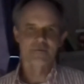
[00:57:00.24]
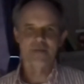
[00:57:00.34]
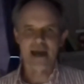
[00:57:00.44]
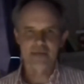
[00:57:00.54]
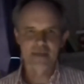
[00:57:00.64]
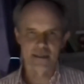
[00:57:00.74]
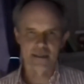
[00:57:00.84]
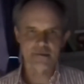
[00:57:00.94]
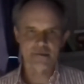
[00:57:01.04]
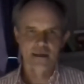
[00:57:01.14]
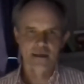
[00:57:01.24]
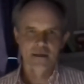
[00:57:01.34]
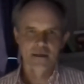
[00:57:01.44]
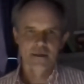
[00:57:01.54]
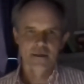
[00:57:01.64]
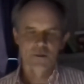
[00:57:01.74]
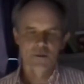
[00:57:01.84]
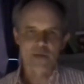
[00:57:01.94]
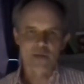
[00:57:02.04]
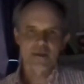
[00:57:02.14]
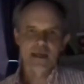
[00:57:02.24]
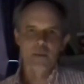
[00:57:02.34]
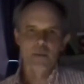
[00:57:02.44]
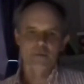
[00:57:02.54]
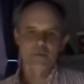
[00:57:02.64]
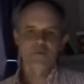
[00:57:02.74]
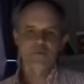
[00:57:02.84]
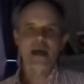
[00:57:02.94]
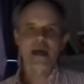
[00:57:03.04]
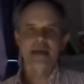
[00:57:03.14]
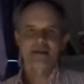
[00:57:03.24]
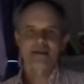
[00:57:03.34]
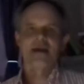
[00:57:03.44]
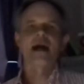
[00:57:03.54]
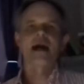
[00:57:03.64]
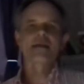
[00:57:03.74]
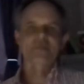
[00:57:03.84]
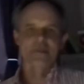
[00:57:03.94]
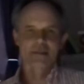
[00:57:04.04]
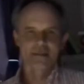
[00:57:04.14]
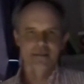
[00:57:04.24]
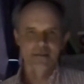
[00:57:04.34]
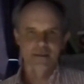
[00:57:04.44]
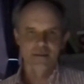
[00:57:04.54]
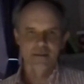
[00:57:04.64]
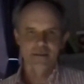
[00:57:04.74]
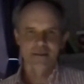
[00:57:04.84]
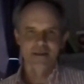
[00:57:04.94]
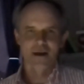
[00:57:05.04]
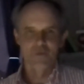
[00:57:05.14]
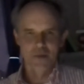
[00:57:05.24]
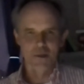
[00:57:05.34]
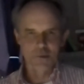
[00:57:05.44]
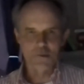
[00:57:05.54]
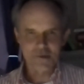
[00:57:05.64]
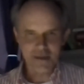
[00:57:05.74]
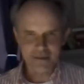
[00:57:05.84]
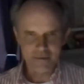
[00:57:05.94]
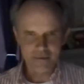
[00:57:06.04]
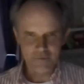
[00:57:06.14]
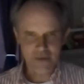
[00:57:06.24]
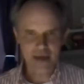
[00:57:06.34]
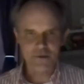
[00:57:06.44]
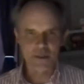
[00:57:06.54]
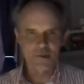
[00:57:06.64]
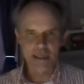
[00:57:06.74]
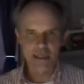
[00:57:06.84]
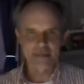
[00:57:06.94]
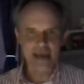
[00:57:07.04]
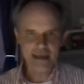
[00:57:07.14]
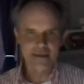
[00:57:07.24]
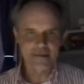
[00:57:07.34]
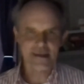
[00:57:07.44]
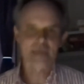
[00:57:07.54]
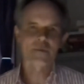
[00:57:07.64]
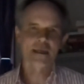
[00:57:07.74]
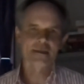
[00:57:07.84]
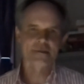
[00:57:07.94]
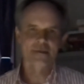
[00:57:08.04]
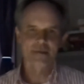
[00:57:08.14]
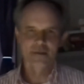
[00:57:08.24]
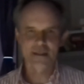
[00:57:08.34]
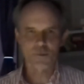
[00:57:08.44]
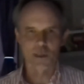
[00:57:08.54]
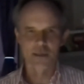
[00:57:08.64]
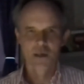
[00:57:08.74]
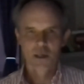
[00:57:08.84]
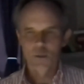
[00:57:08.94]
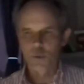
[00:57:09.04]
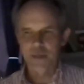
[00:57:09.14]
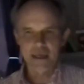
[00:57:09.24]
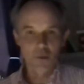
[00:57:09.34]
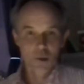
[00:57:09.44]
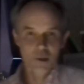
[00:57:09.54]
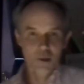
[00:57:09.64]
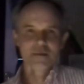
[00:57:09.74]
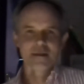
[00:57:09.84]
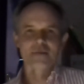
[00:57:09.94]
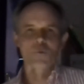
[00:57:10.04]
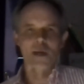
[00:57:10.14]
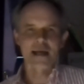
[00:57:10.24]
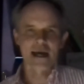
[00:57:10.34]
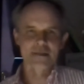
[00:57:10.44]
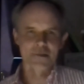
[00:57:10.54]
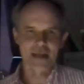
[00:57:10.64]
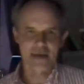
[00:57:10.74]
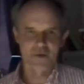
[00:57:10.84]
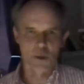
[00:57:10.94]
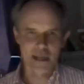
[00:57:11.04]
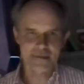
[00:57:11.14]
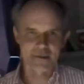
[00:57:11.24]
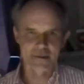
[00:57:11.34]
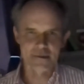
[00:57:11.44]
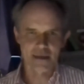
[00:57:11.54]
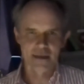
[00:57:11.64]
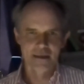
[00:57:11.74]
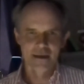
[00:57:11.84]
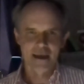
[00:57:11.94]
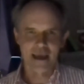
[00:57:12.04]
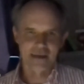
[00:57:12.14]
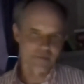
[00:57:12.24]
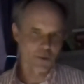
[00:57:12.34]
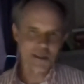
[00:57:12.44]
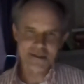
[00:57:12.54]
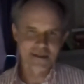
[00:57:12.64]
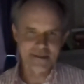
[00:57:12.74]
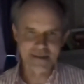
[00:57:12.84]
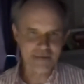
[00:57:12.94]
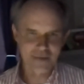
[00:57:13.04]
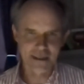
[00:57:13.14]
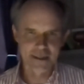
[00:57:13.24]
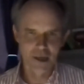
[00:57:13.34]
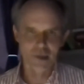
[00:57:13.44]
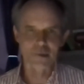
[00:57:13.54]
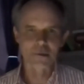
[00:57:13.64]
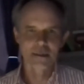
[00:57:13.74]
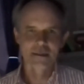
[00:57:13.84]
five years, you have to think about if you had a hundred of those factories doing exactly the same thing as this one, would they all 100 have no accidents? And if the question is definitely no,